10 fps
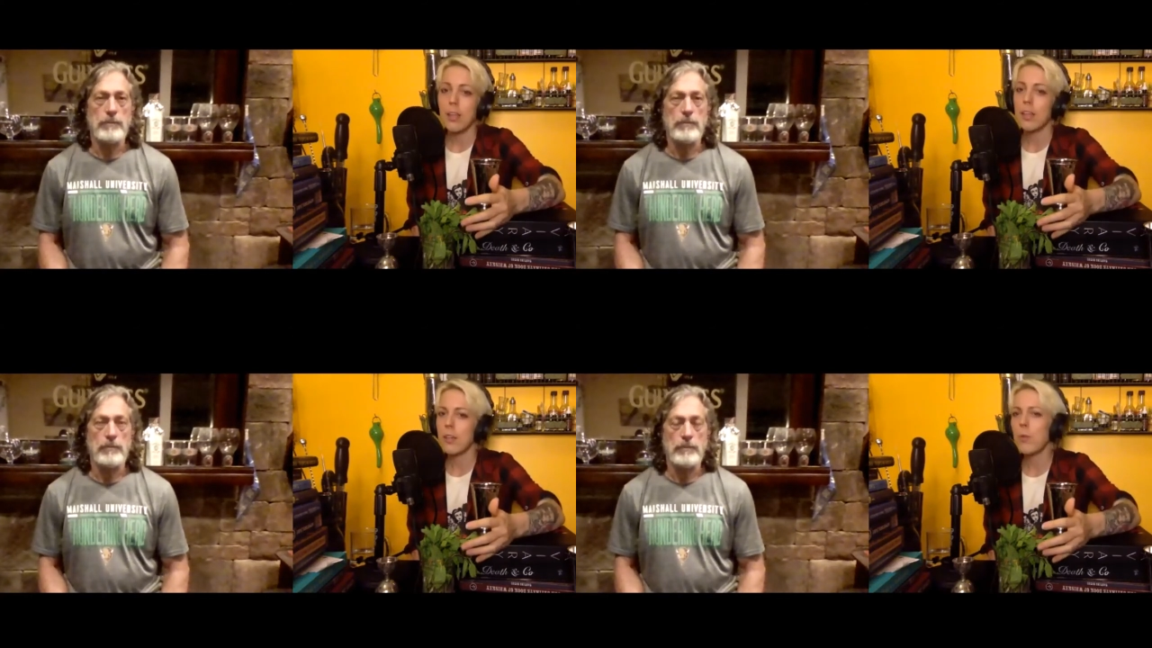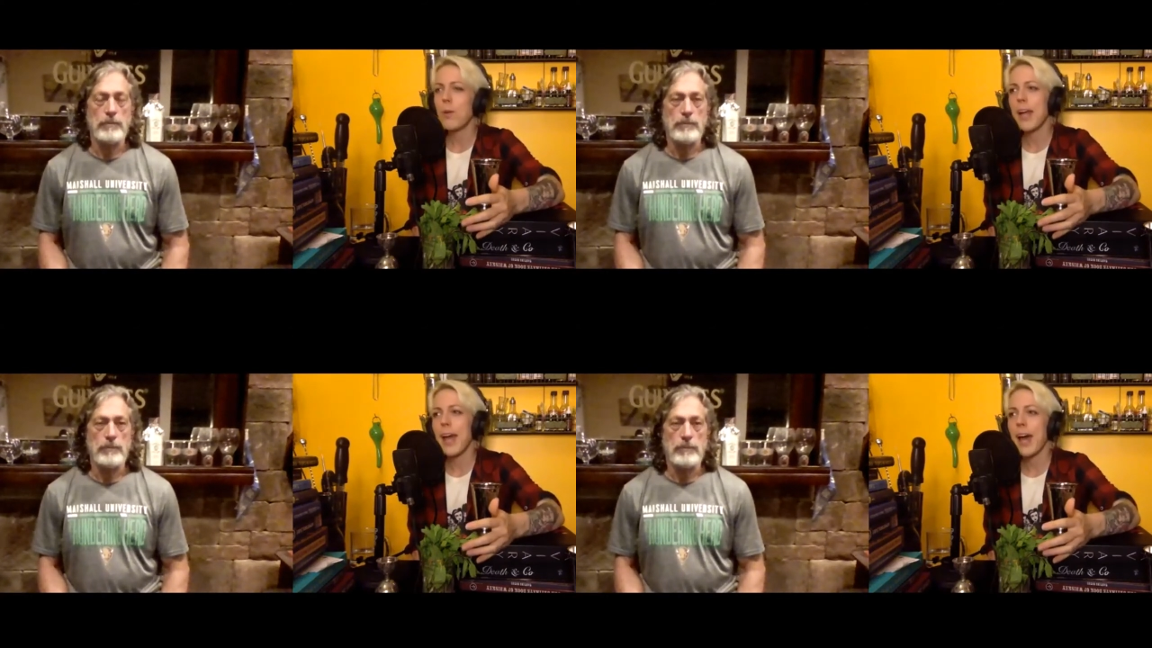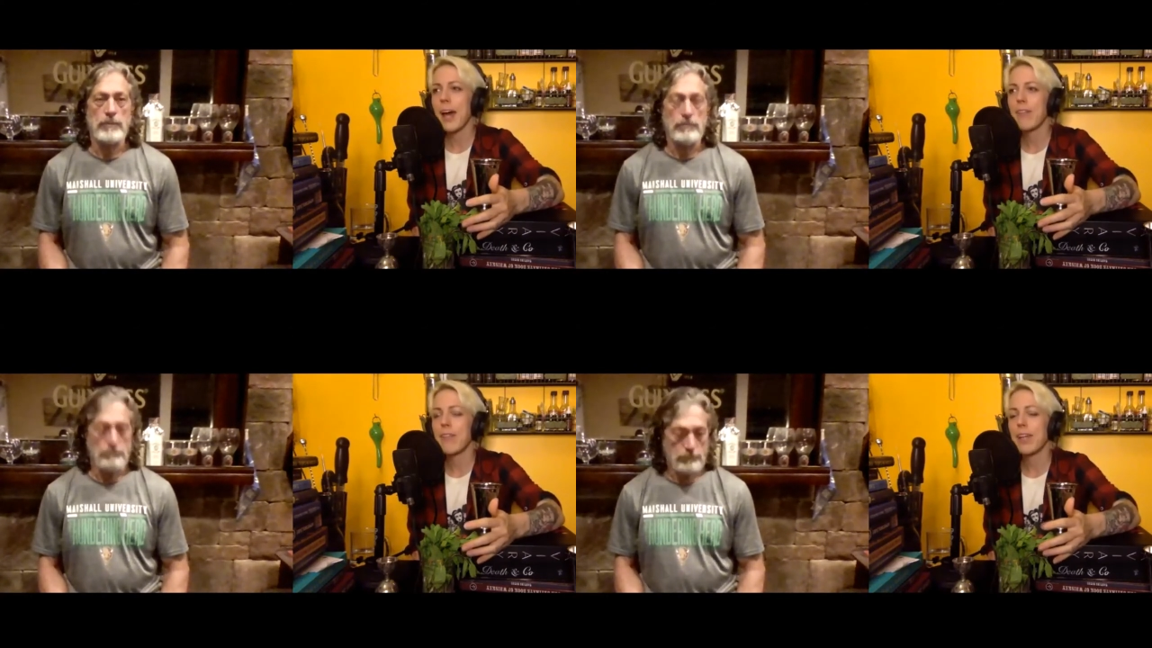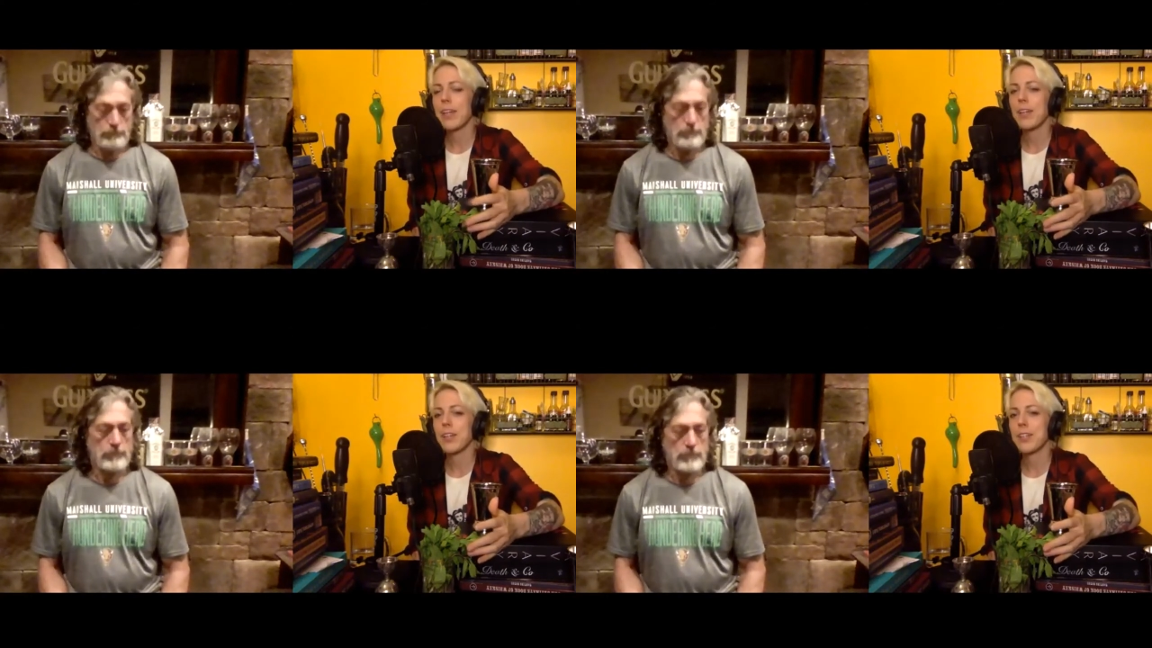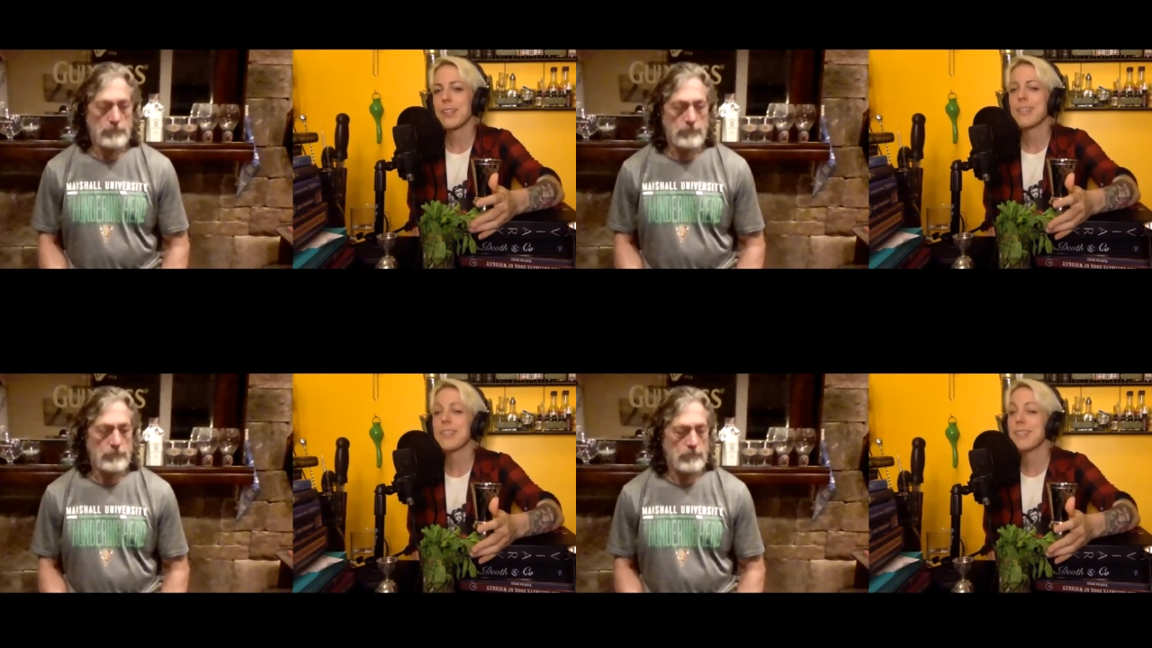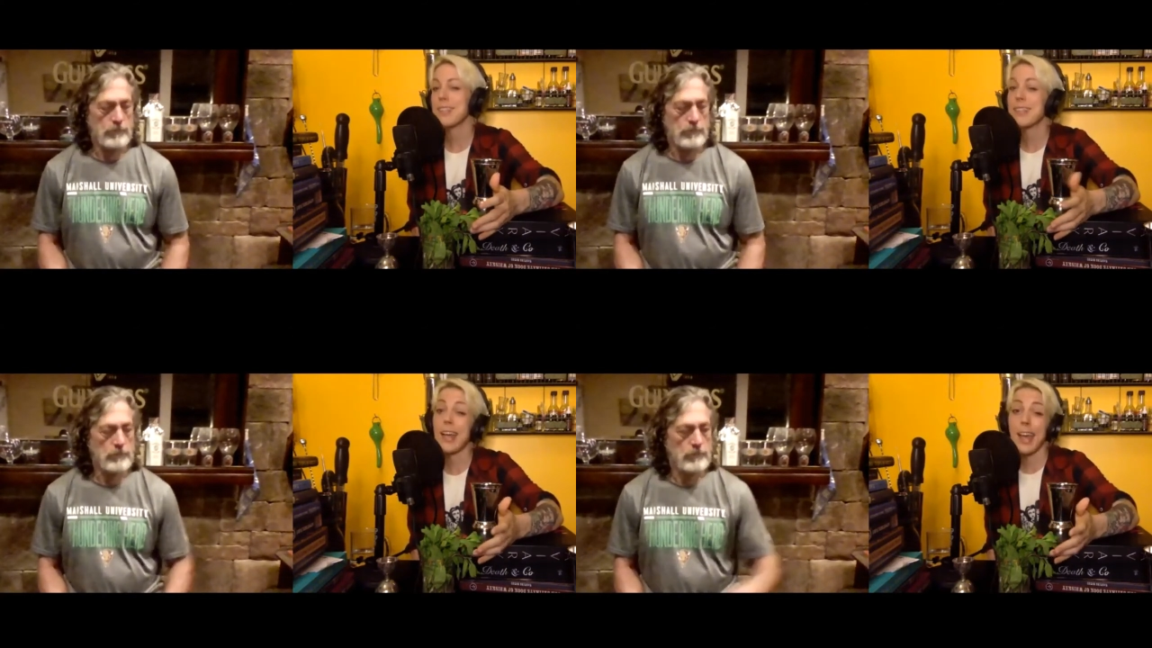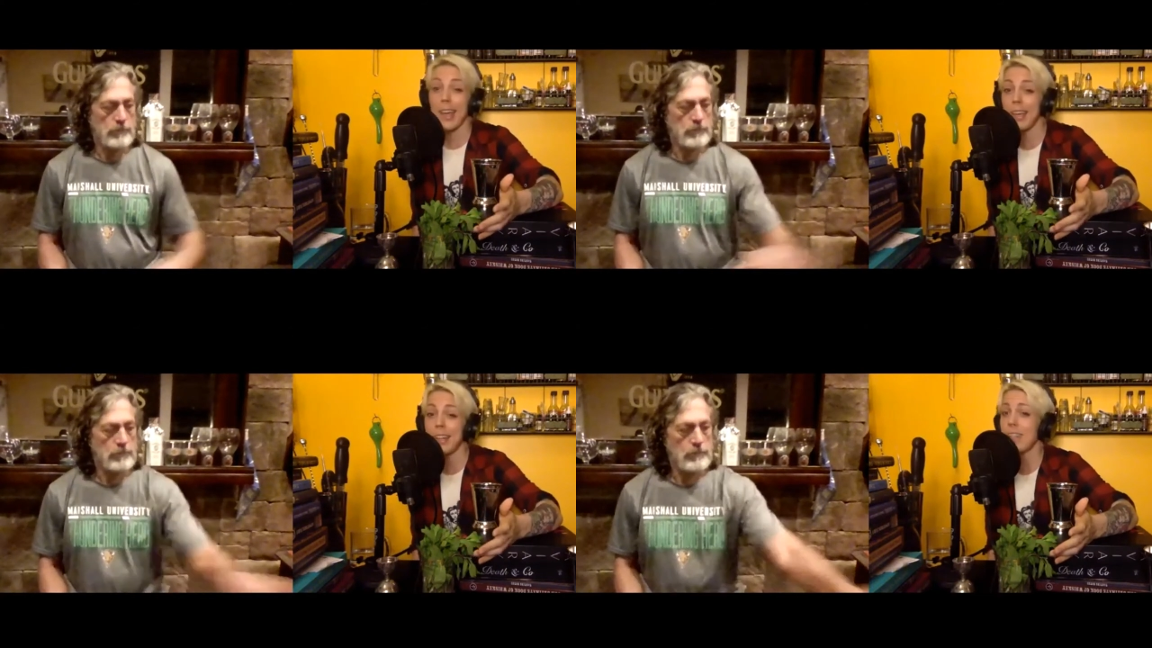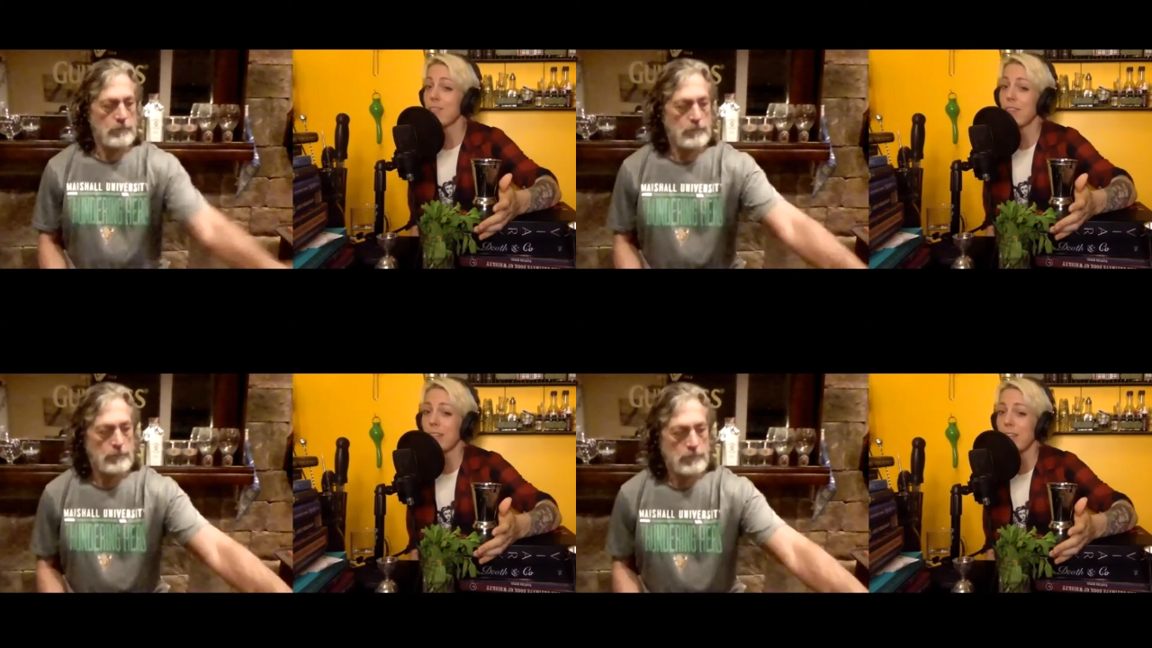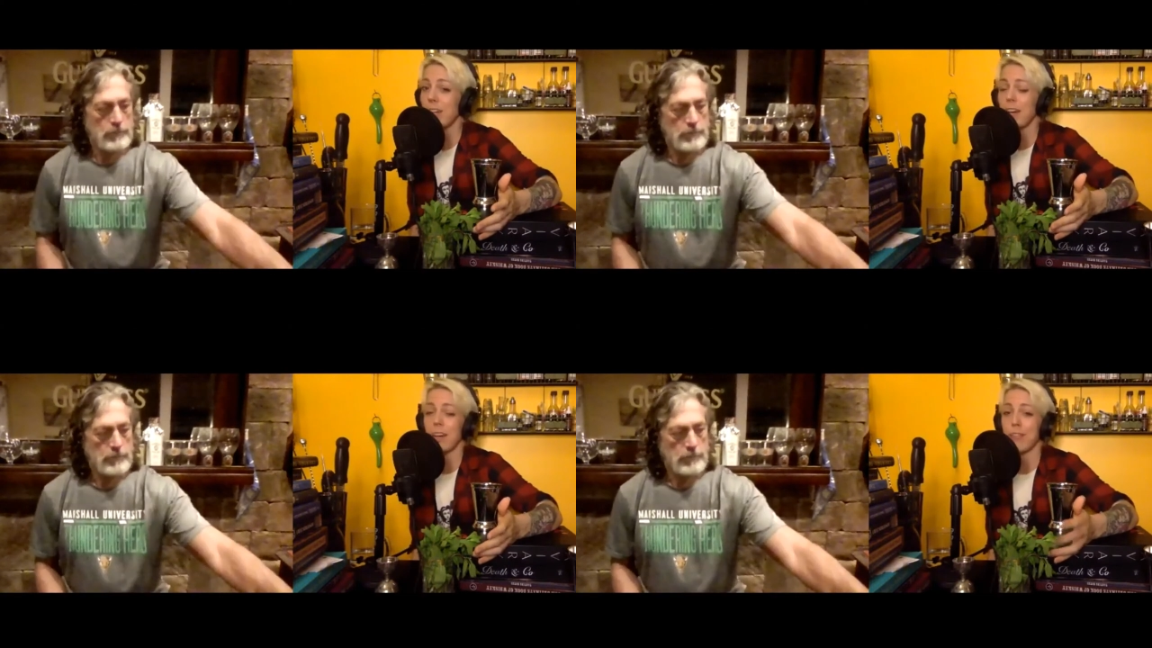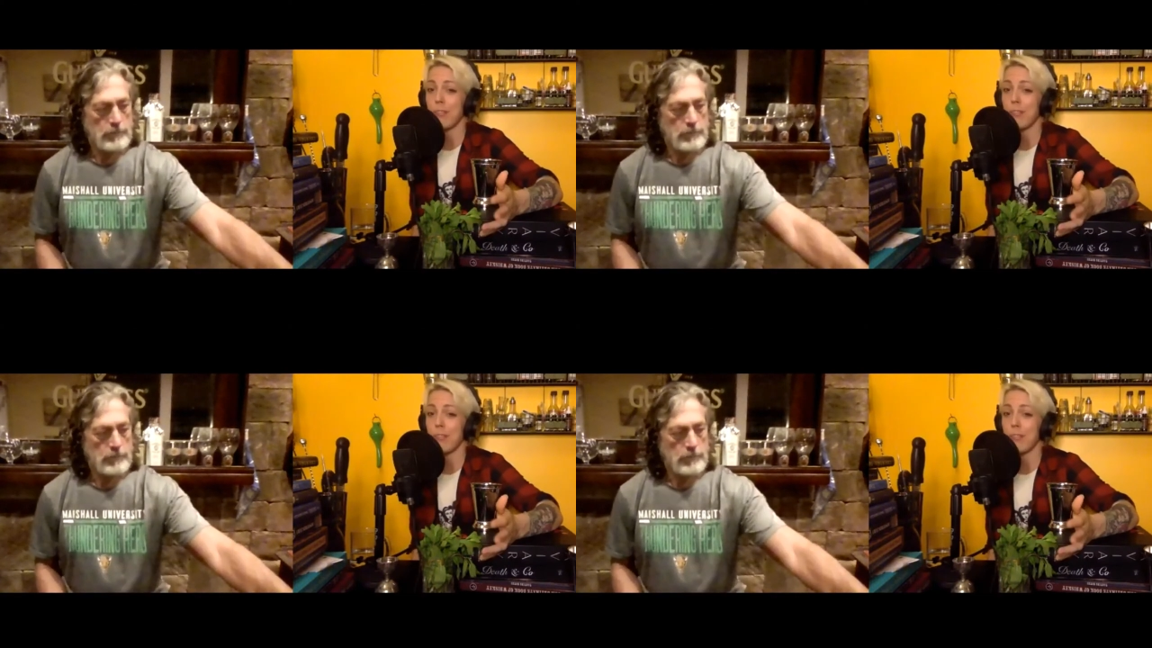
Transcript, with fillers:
Speaker 1: You want to have like a good six to eight, even uh,